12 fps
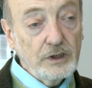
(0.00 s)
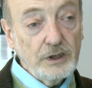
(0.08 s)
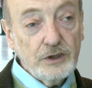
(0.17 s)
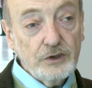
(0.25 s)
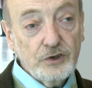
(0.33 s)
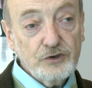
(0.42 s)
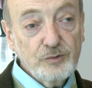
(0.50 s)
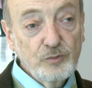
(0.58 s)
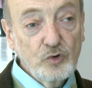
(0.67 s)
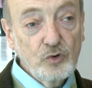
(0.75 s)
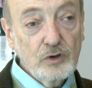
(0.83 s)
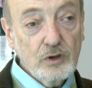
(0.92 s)
It's just
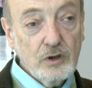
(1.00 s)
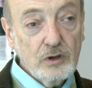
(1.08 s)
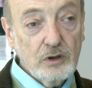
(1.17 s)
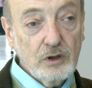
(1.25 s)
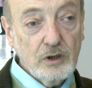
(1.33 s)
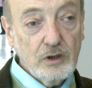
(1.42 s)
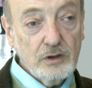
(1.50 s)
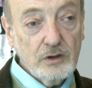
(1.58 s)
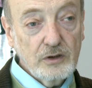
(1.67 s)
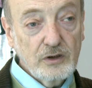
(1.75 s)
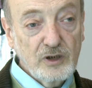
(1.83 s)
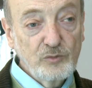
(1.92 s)
more the,
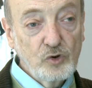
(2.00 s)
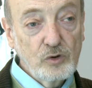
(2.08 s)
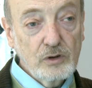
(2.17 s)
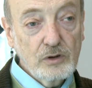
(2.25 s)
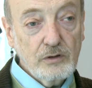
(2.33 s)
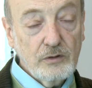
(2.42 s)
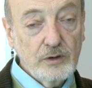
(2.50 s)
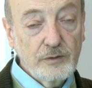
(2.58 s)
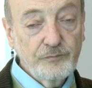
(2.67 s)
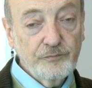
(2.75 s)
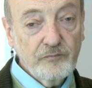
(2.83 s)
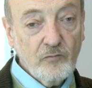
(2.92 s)
the more
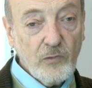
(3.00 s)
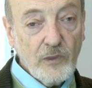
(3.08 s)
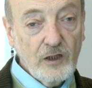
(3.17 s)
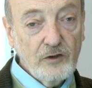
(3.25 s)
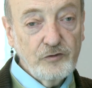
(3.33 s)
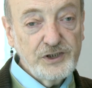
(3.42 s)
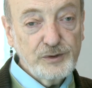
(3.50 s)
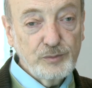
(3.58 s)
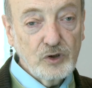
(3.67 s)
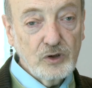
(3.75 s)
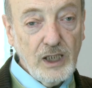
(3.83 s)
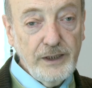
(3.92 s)
um, visible.